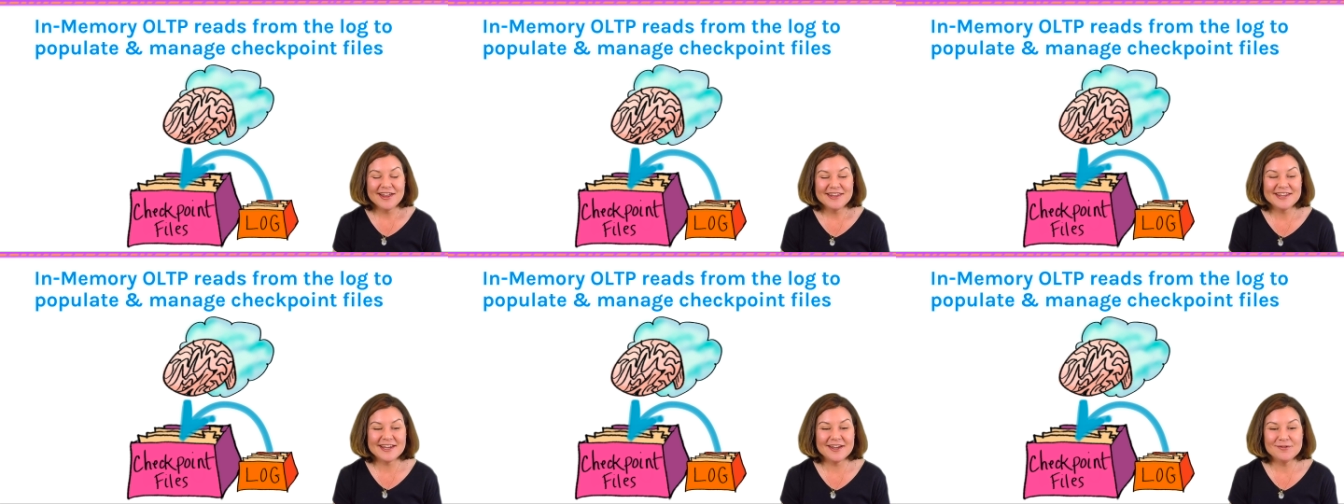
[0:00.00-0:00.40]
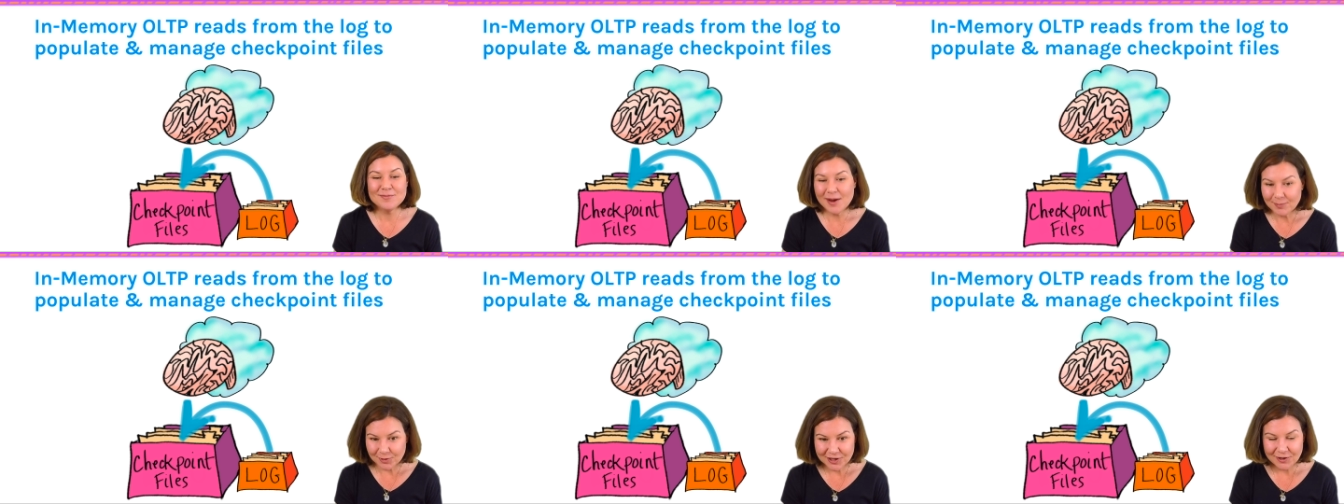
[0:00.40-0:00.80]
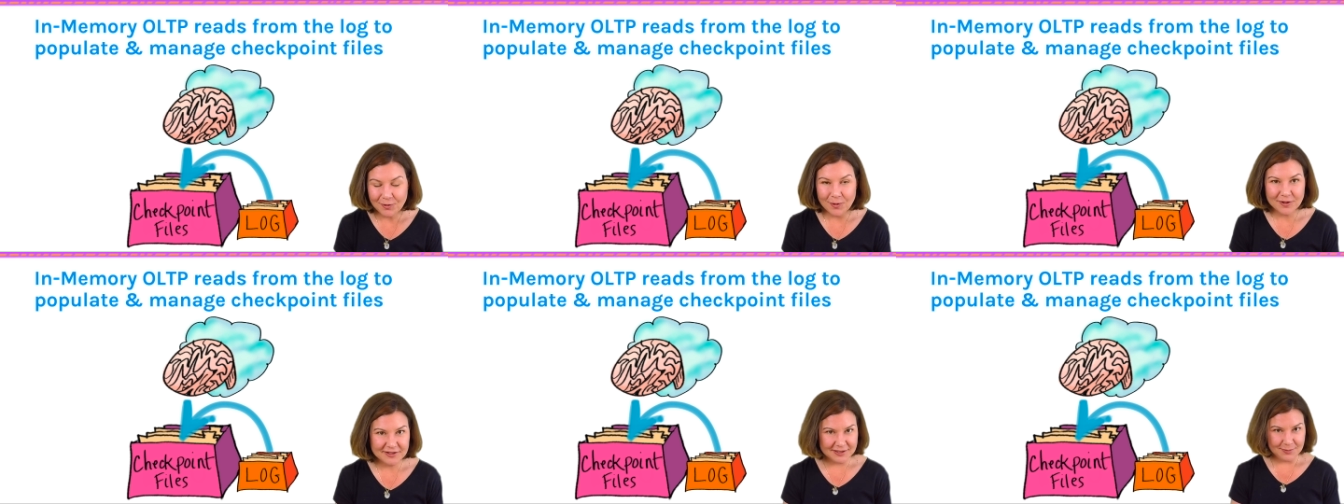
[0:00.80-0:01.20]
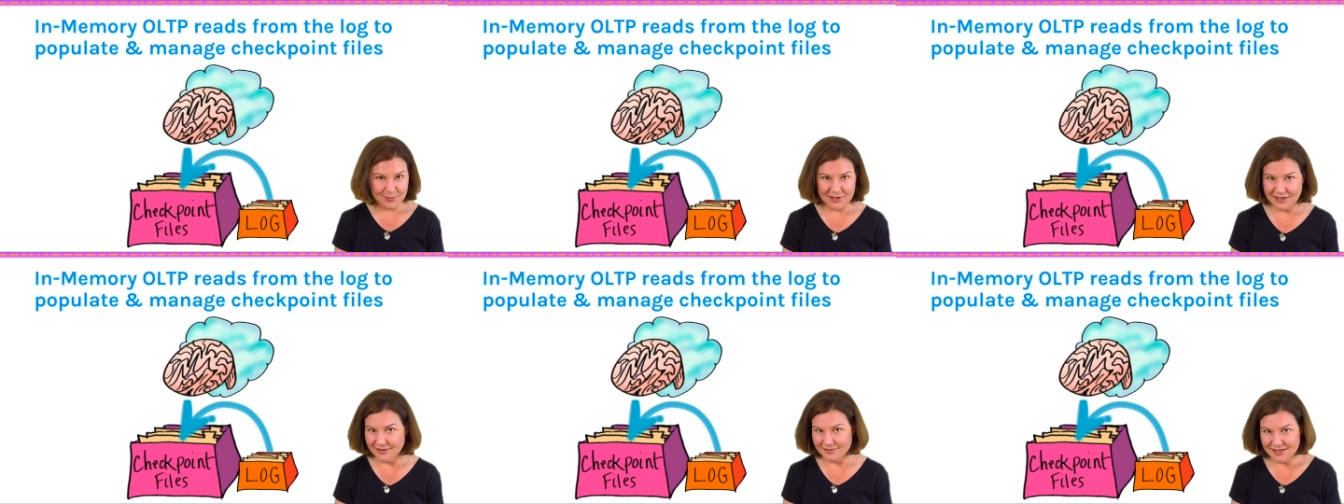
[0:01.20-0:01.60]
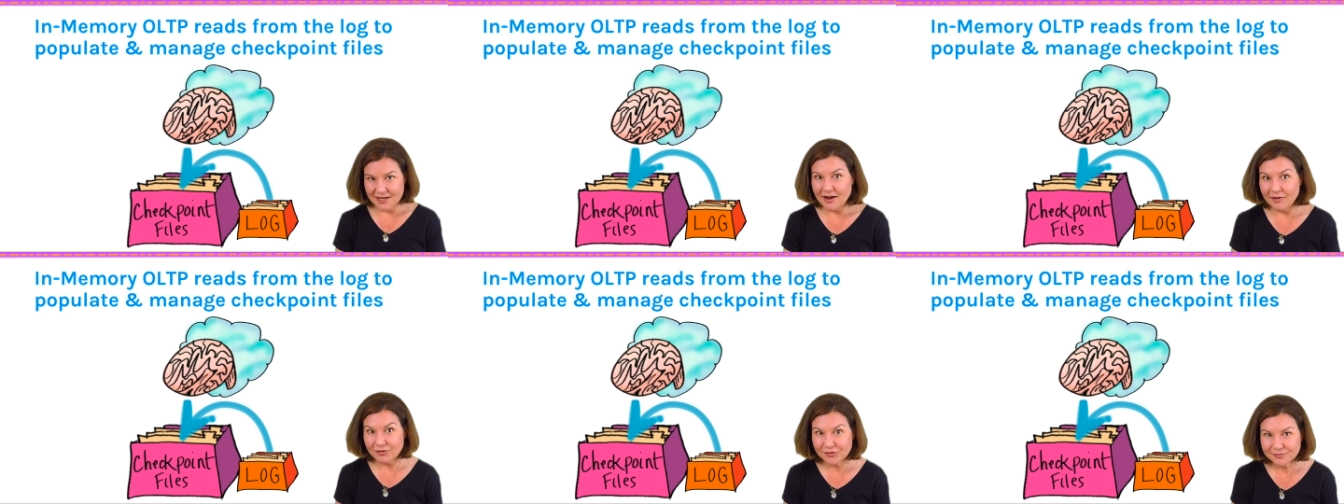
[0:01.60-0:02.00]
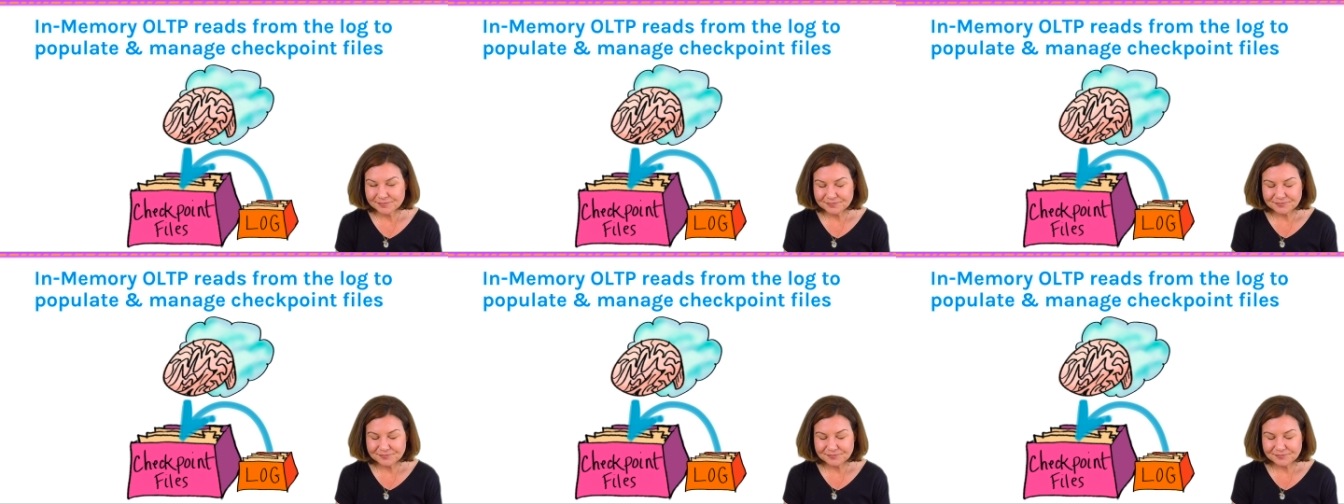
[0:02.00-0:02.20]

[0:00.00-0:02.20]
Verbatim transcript: the in memory OLTP stuff.